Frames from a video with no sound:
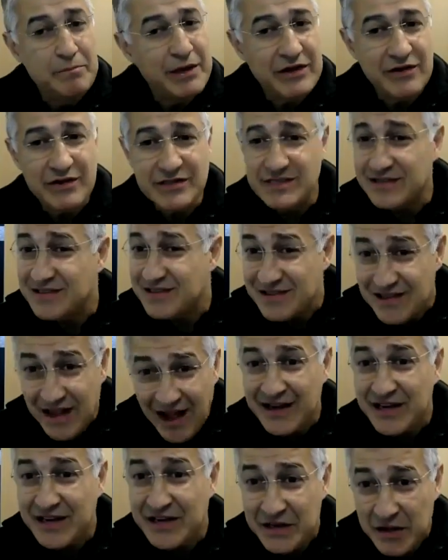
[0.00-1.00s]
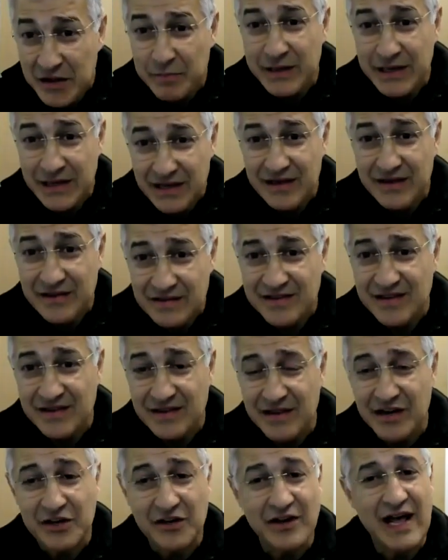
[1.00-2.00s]
because it's not going to be easy.
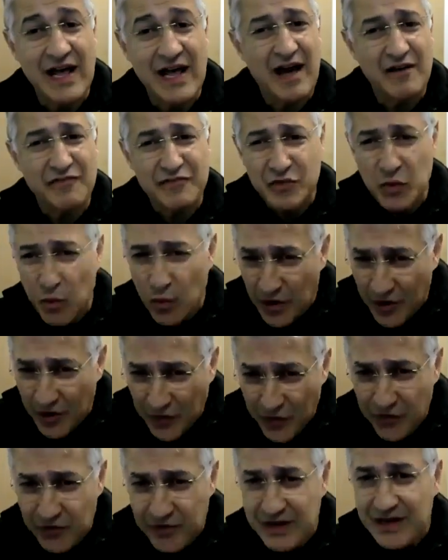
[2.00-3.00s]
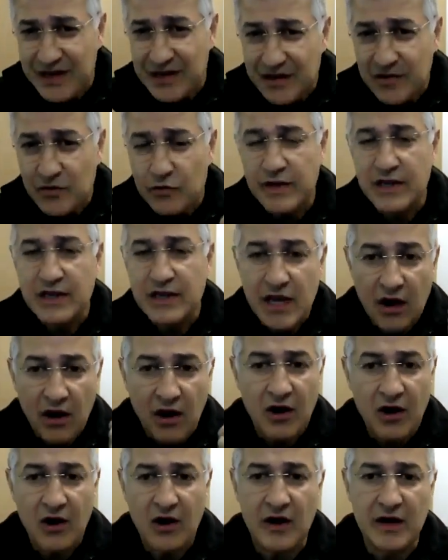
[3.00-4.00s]
They're going to have to work really, really
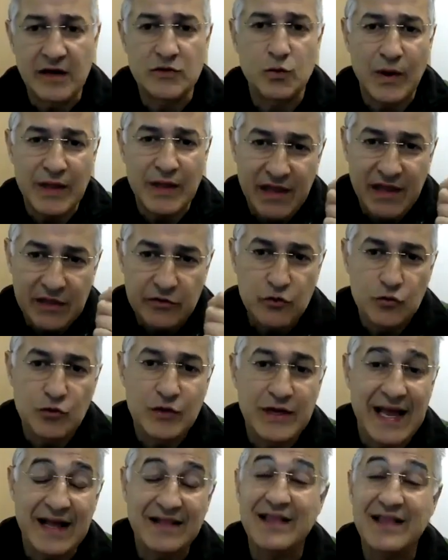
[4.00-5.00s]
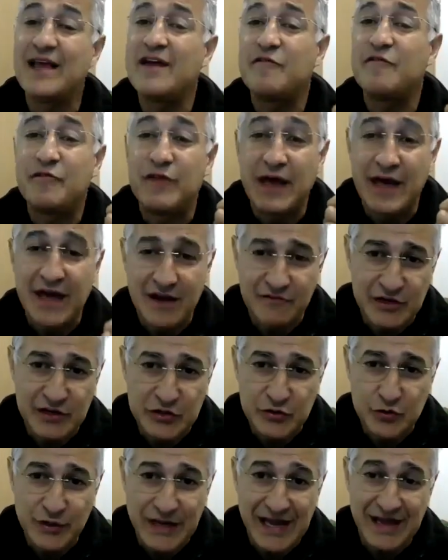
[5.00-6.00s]
hard when they do get, if they ever
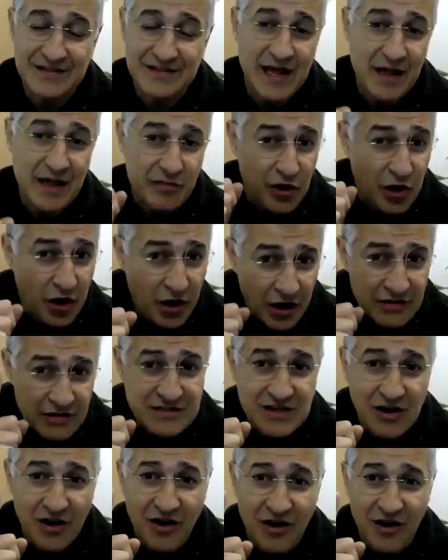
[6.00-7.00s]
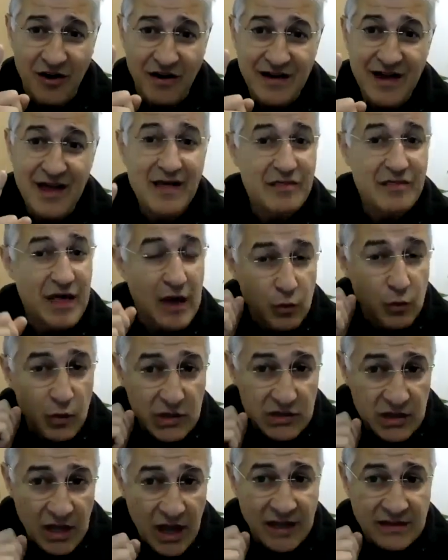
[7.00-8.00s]
do get, and the odds are they
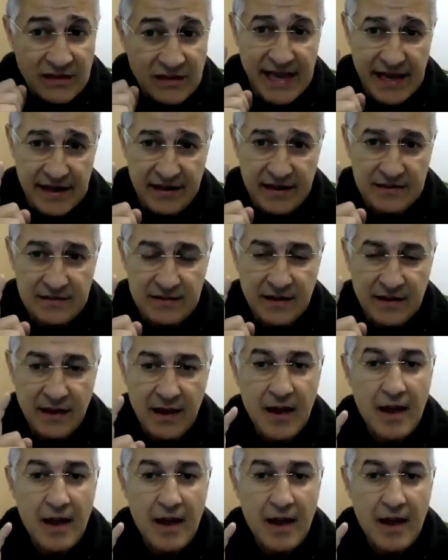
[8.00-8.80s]
will not get it.